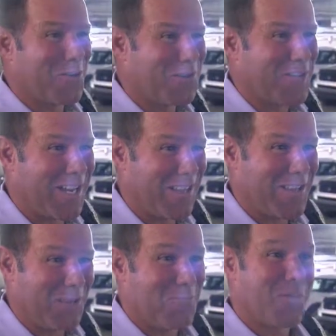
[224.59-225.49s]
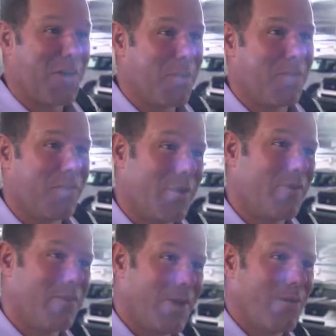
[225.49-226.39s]
Jay Roberts says Henry
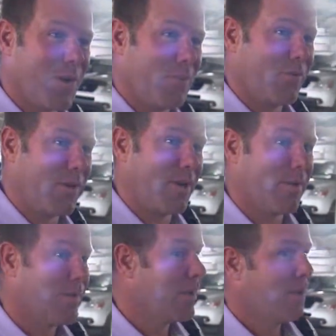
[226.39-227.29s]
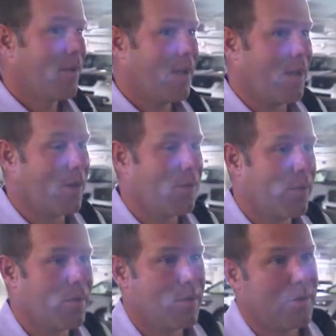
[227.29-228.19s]
County has wanted Georgia Highway
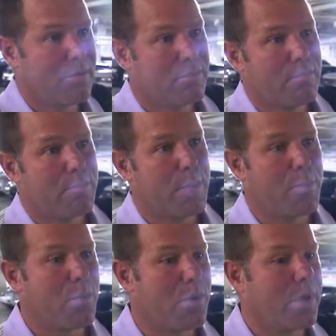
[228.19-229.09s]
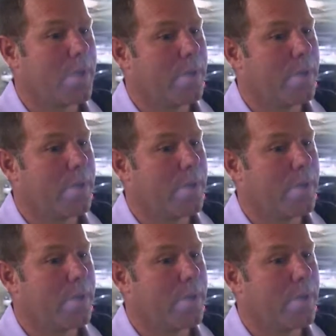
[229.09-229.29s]
155 widened for